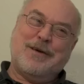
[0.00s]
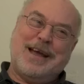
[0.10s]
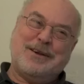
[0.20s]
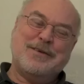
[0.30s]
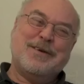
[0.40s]

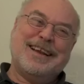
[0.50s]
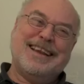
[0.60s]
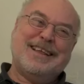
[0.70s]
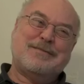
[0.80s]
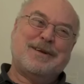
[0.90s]
arrangement,
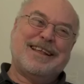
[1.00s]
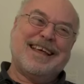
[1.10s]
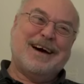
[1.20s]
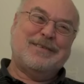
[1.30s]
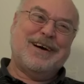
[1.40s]
let's put it
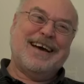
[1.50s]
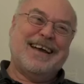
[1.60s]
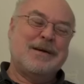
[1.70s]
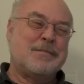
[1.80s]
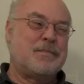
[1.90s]
that
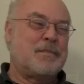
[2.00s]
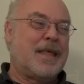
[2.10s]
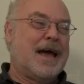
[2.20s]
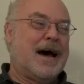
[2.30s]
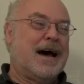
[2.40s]
way.
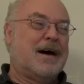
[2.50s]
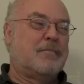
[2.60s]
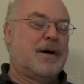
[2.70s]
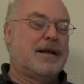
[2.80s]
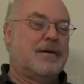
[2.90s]
Uh,
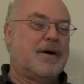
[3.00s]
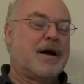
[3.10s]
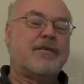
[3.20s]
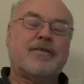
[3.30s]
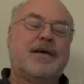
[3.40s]
but
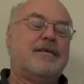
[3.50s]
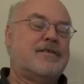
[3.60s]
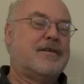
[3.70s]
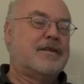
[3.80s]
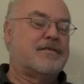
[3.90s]
among other
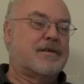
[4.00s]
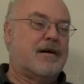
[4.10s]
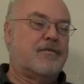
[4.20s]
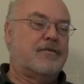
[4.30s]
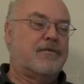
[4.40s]
things he
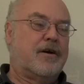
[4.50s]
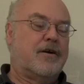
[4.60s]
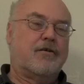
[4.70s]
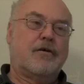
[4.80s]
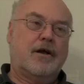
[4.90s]
discovered
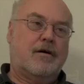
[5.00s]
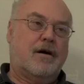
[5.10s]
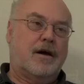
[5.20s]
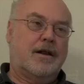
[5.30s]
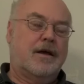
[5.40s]
very early
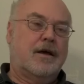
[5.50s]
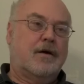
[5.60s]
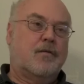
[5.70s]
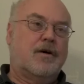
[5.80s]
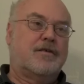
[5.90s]
on
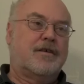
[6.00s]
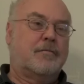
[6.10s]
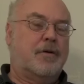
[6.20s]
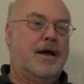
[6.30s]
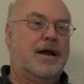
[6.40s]
was that
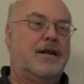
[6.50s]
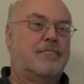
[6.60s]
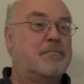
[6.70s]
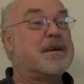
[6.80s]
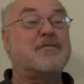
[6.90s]
the plant had
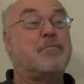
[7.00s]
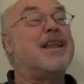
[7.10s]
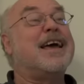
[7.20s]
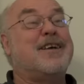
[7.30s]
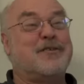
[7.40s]

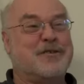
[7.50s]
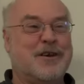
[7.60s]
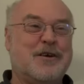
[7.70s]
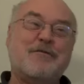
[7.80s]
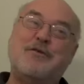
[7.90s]
misplaced
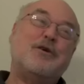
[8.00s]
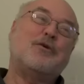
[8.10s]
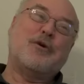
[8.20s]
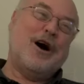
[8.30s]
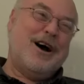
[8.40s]

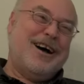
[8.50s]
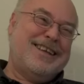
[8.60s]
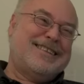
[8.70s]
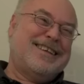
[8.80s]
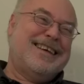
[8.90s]
fuel
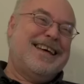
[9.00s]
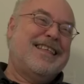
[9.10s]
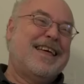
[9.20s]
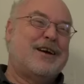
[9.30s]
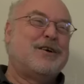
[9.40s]
rods.
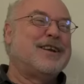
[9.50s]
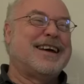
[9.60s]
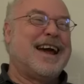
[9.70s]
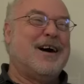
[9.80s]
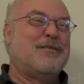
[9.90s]
They couldn't
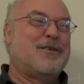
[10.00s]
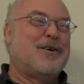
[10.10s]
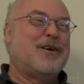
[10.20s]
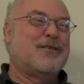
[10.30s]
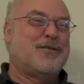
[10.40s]
account for
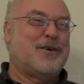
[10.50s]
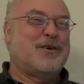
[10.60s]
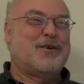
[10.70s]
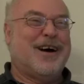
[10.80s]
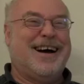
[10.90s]
all the
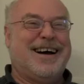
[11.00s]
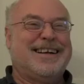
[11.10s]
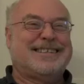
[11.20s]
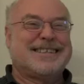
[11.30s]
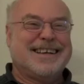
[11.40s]
fuel
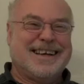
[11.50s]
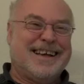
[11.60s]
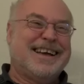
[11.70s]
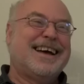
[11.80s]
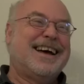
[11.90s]
rods.
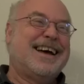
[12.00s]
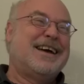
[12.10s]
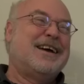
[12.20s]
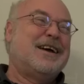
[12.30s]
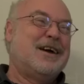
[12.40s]

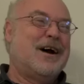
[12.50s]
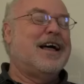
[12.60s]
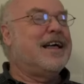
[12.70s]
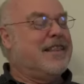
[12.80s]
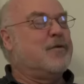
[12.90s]
You know,
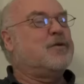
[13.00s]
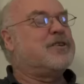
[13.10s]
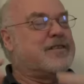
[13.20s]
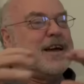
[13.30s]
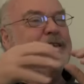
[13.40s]
and it was
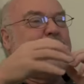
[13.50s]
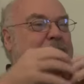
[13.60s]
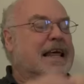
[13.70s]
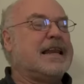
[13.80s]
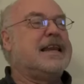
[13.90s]
just kind of a
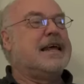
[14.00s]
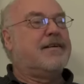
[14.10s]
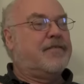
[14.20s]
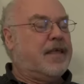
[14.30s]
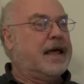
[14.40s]
litany
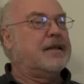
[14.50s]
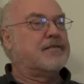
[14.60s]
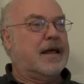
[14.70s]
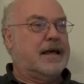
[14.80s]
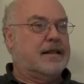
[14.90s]
of
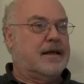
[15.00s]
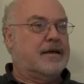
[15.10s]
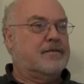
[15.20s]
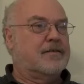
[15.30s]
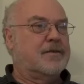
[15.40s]
things like
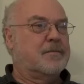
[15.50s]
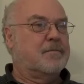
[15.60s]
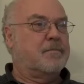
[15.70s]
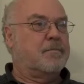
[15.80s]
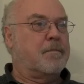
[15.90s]
this. That's a
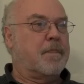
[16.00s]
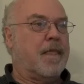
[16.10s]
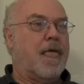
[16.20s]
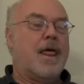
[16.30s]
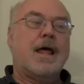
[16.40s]
pretty
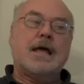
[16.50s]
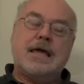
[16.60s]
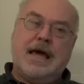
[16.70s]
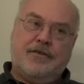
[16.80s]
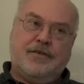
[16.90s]
serious issue.
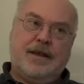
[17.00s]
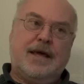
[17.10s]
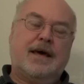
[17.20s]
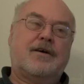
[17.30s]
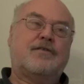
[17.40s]
Yes, it
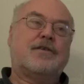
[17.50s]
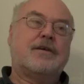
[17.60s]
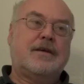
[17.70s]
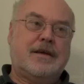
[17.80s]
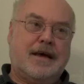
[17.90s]
is.
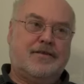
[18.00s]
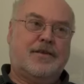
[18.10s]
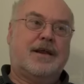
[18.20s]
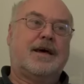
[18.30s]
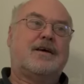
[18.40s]
Yes,
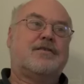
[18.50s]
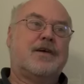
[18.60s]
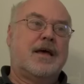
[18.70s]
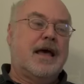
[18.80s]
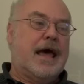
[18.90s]
it is.
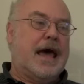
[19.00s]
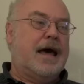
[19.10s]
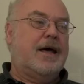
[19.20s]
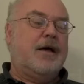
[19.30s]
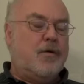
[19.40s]
I mean,
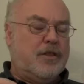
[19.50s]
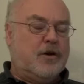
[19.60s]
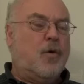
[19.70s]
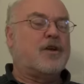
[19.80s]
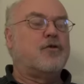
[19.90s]
uh,
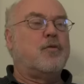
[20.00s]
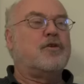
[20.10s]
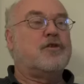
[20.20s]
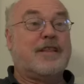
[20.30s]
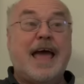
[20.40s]
the question
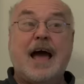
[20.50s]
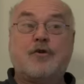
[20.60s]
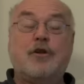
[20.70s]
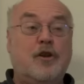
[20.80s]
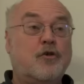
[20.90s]
was, did they
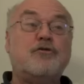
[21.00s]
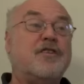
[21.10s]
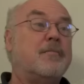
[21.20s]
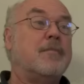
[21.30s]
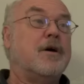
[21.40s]
actually lose
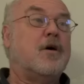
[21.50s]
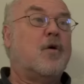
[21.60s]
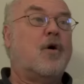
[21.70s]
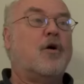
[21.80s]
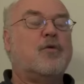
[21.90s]
them,
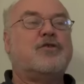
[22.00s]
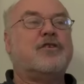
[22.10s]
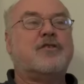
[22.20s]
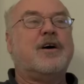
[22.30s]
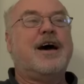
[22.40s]
or it was
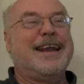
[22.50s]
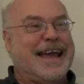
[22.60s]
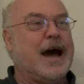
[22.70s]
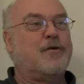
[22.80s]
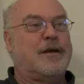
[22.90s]
just an
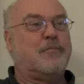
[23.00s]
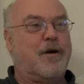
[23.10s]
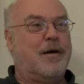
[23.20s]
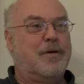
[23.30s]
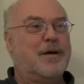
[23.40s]
accounting
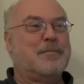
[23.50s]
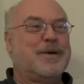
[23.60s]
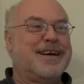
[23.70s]
problem?